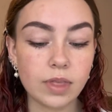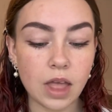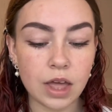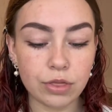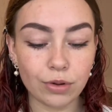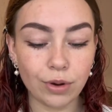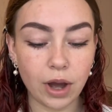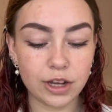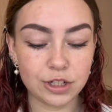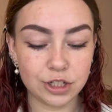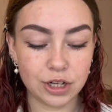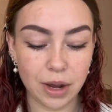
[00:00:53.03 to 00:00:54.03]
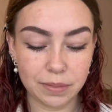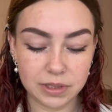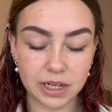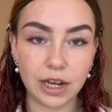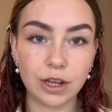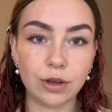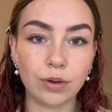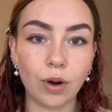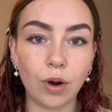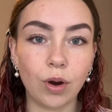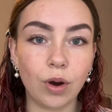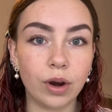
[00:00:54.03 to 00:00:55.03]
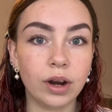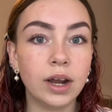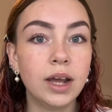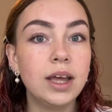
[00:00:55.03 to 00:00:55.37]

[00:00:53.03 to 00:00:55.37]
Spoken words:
I thought I should update you on